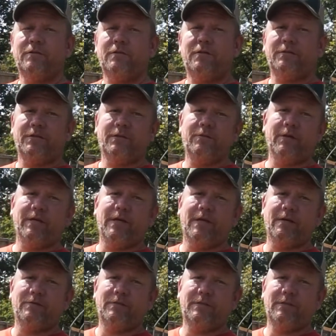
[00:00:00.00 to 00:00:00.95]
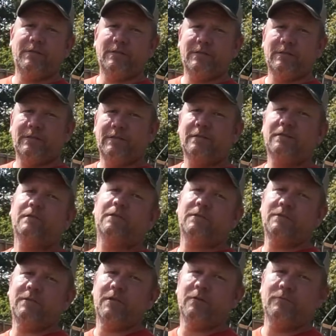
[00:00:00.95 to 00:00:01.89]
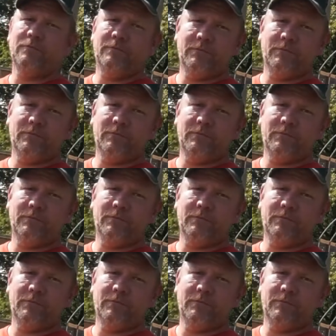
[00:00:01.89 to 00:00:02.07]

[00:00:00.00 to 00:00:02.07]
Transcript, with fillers: on the greenhouse. Let's go.